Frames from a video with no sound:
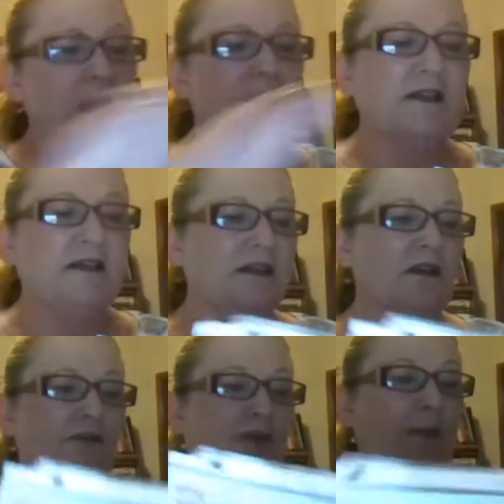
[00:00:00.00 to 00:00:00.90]
And this is
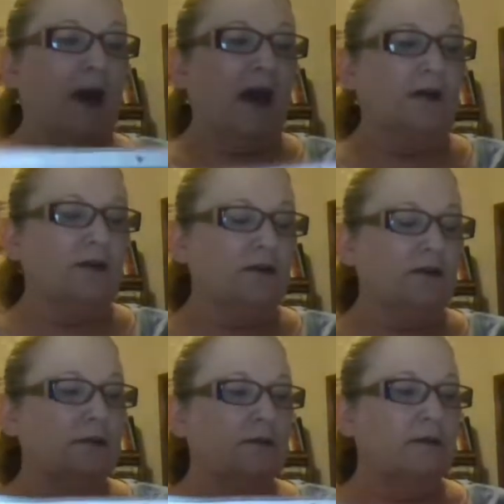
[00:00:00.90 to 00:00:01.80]
a free pattern,
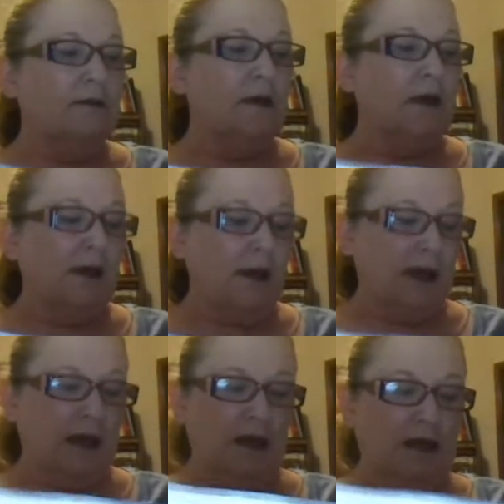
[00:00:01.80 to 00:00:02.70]

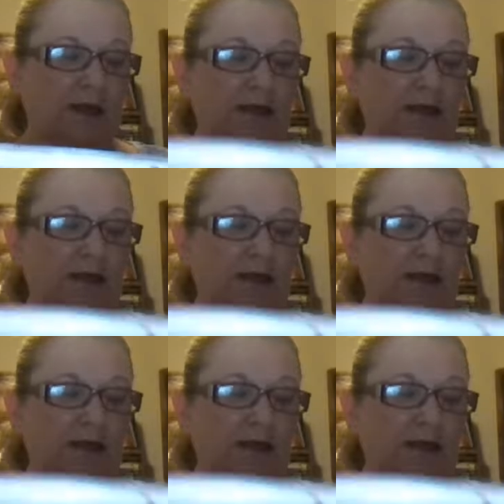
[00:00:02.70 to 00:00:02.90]
and it